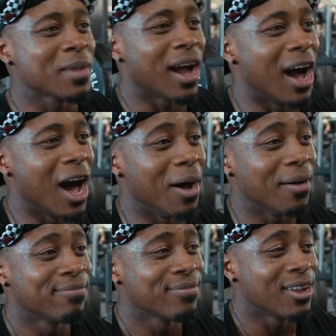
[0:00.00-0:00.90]
Uh,
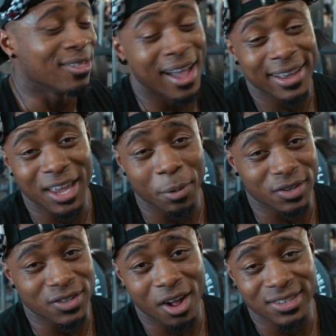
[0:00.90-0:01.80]
Lion King was
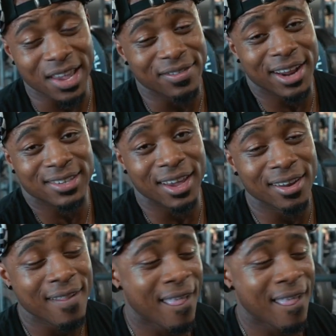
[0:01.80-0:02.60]
a solid 7 out of 10.